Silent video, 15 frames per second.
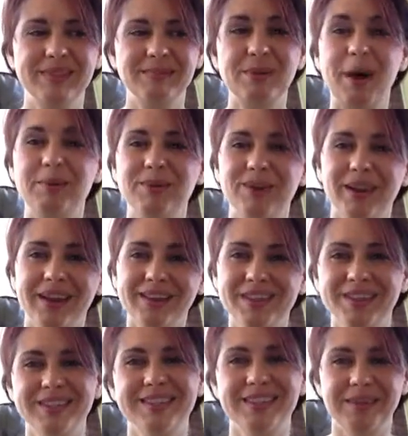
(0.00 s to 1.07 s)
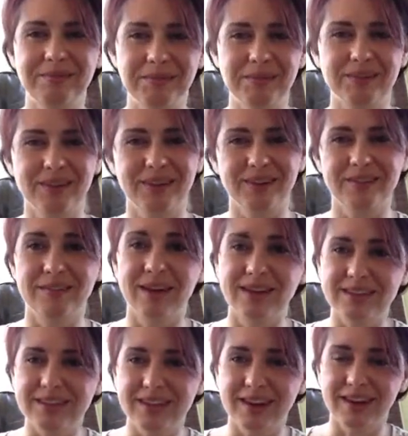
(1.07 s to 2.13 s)
population and people of
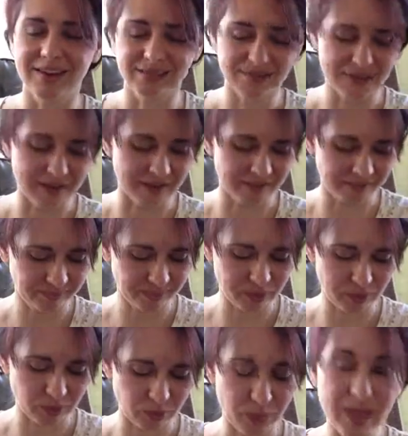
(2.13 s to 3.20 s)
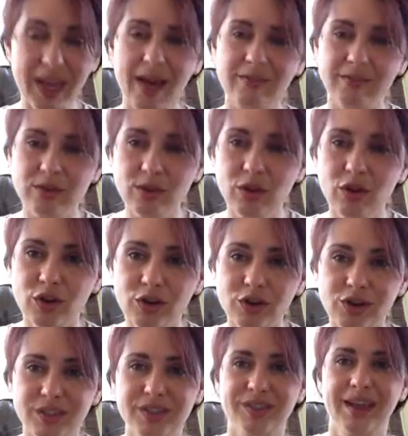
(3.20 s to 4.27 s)
idea of fun. So we have to
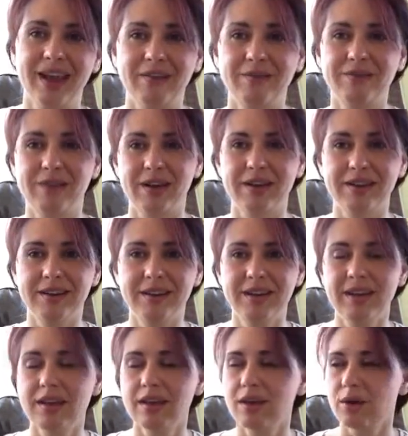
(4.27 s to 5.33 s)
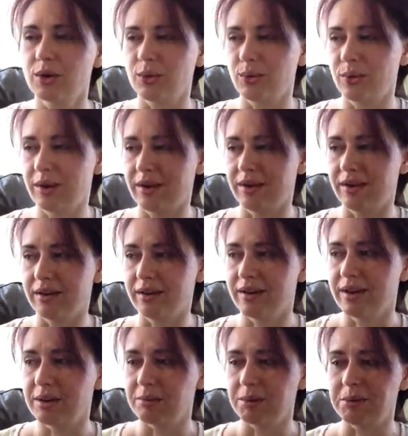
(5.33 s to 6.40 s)
learn to have fun, where
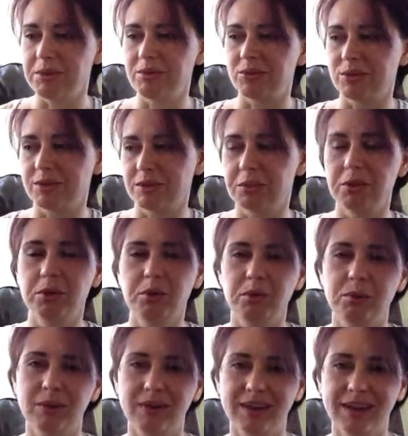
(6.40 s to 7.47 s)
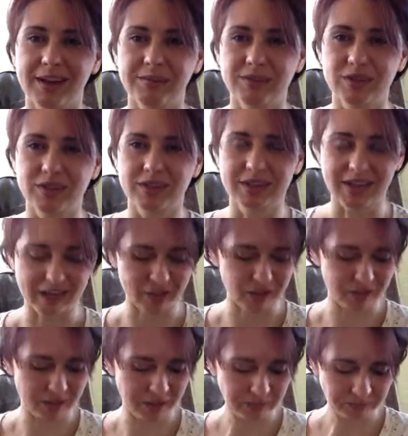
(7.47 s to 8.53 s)
maybe for some other people it comes just
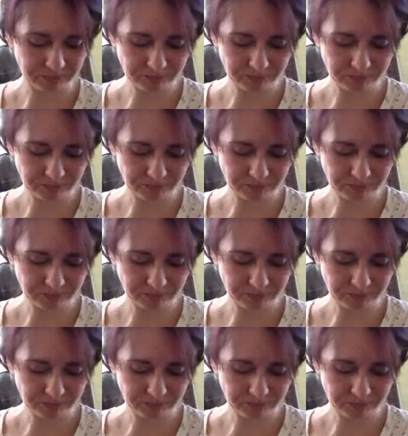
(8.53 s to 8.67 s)
naturally.